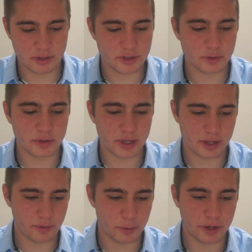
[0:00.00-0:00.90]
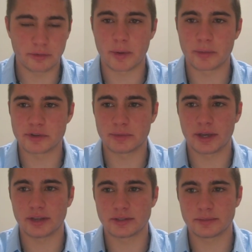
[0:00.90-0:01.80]
This is the one that everybody remembers me
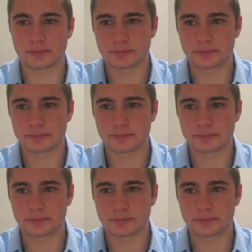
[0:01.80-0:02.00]
as.